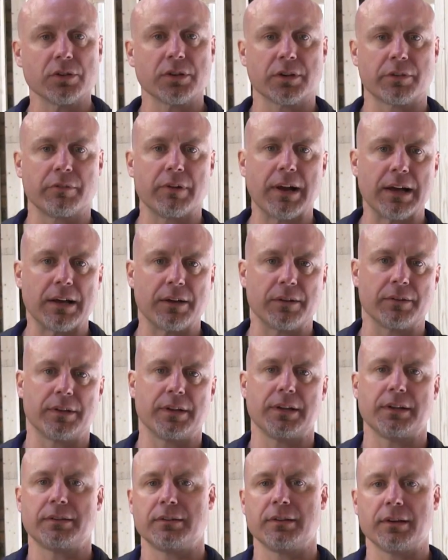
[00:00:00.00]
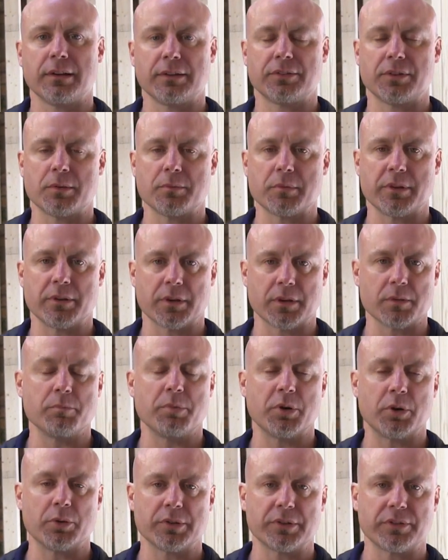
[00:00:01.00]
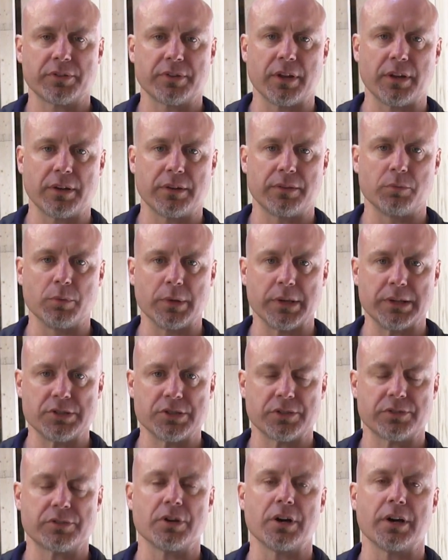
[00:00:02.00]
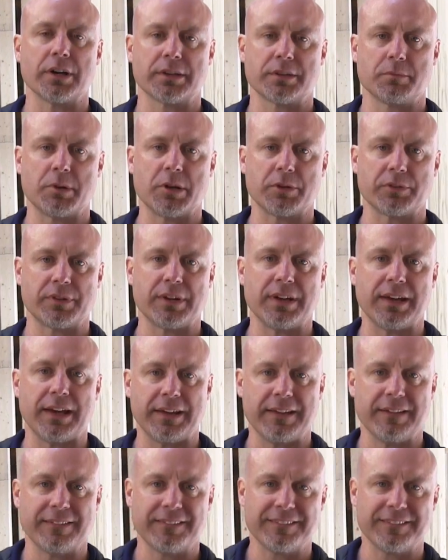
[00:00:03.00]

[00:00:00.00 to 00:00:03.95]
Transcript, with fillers: a look around at uh, some of the components that we just talked about today.